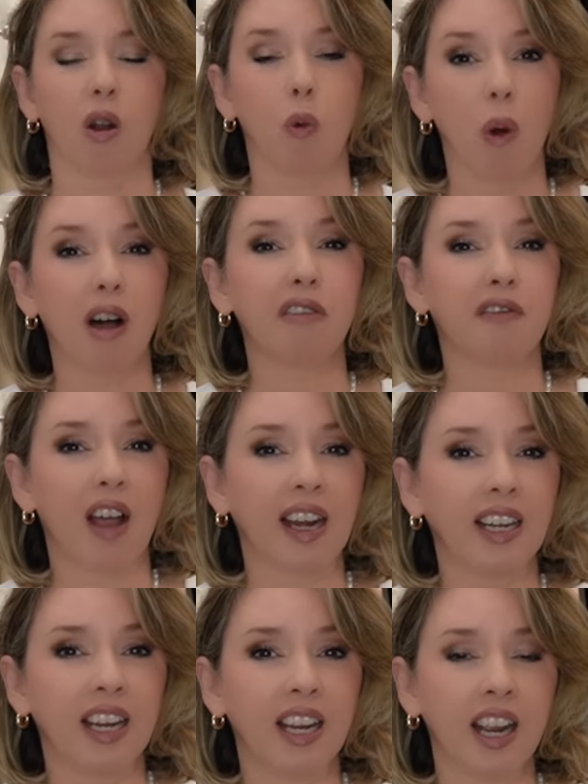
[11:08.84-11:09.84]
While
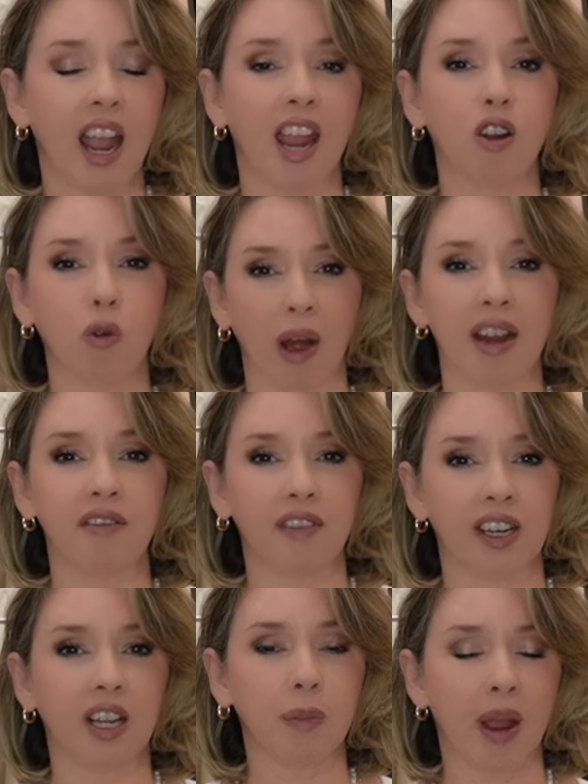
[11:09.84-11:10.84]
finding a great
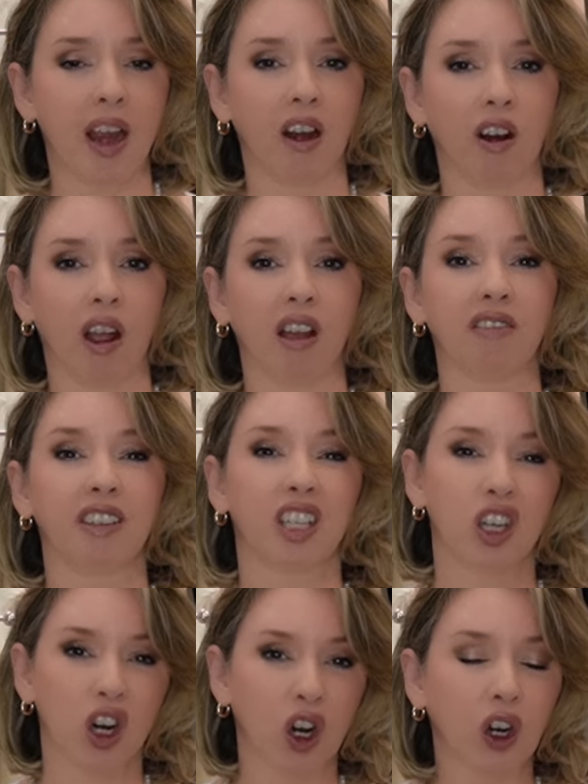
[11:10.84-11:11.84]
fitting pair of
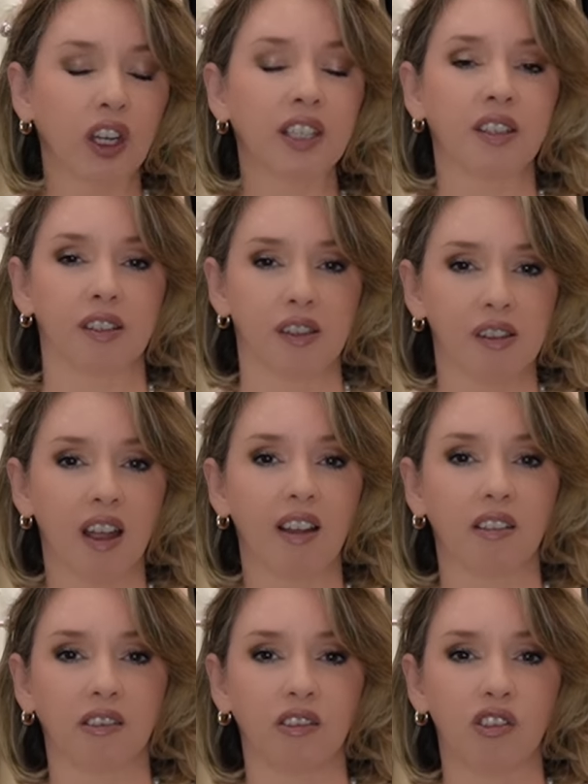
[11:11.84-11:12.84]
current
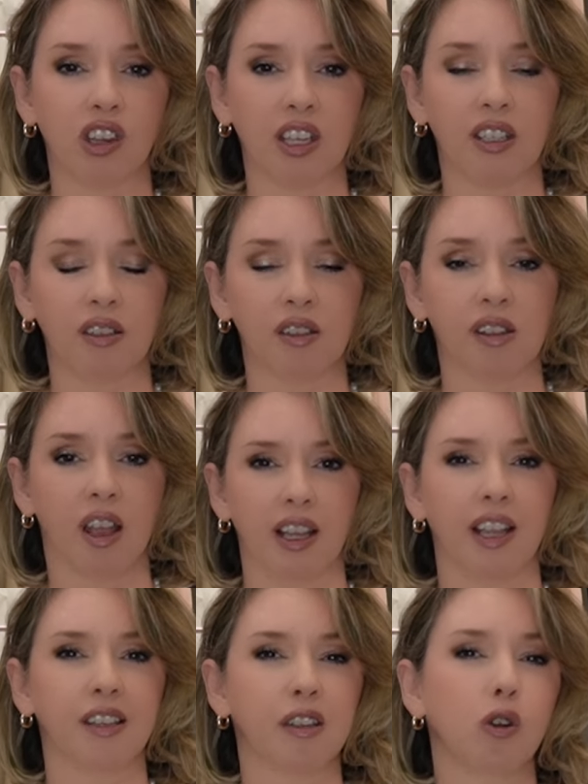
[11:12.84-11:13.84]
style jeans
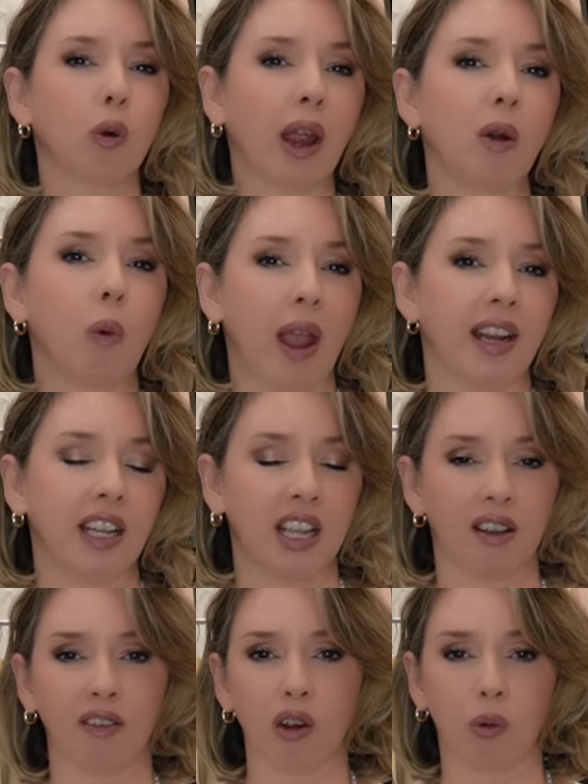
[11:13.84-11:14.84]
is a great way to
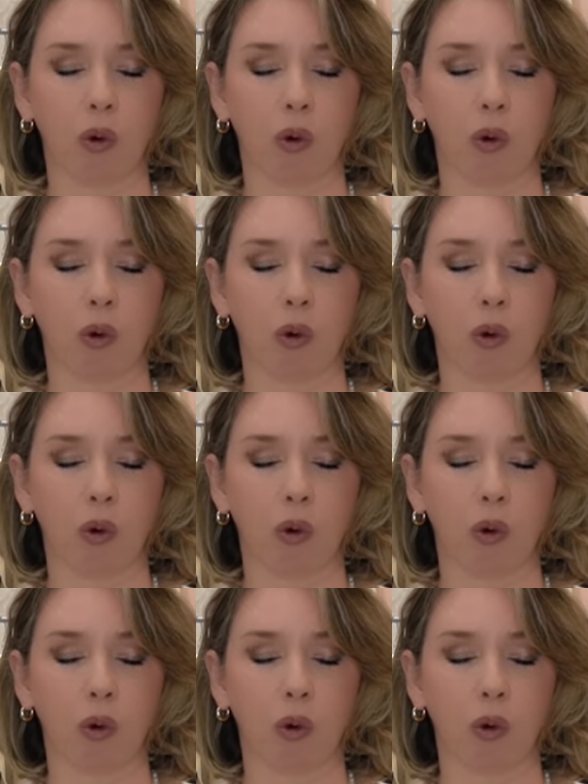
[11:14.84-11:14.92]
give your